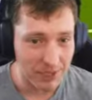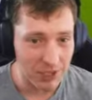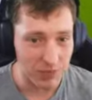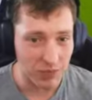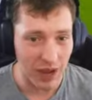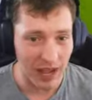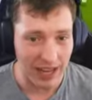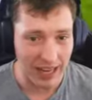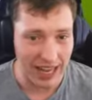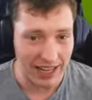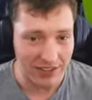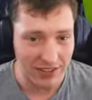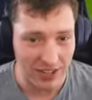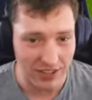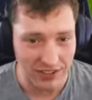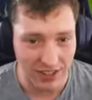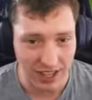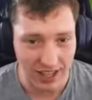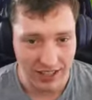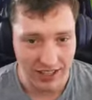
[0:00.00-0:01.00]
him as well,
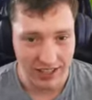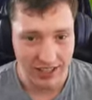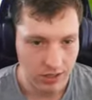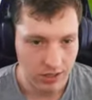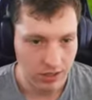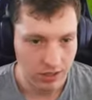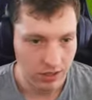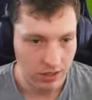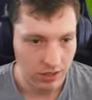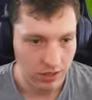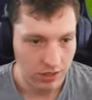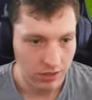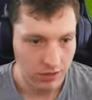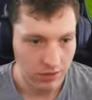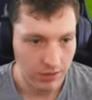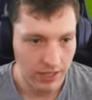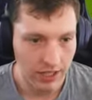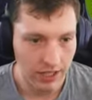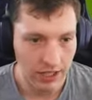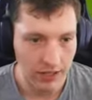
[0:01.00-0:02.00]
Arteta.
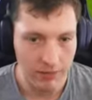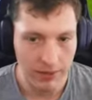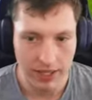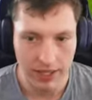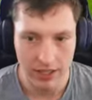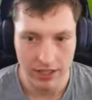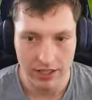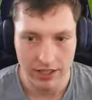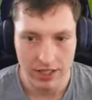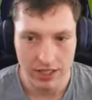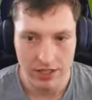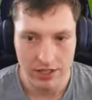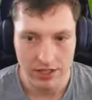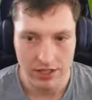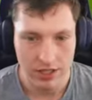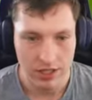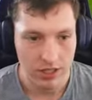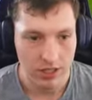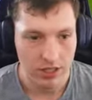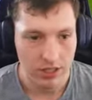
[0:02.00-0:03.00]
Play line, play line.
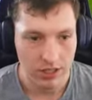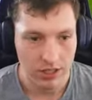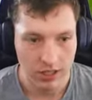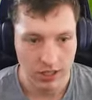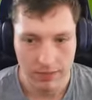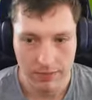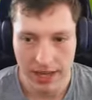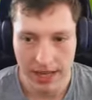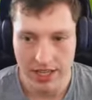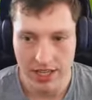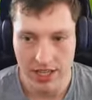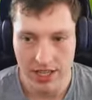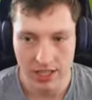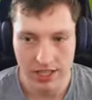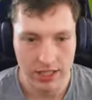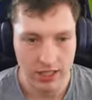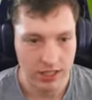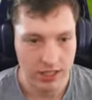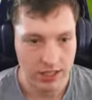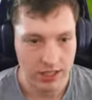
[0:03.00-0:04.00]
Yes.
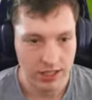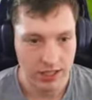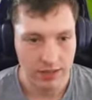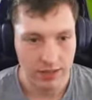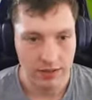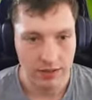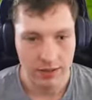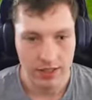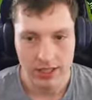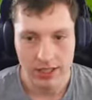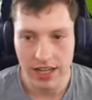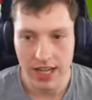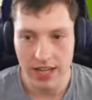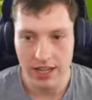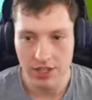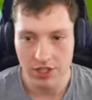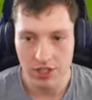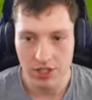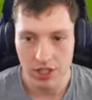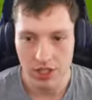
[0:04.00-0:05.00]
Martelli.
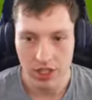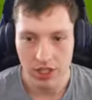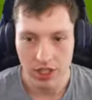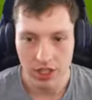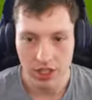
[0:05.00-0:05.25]
Yes.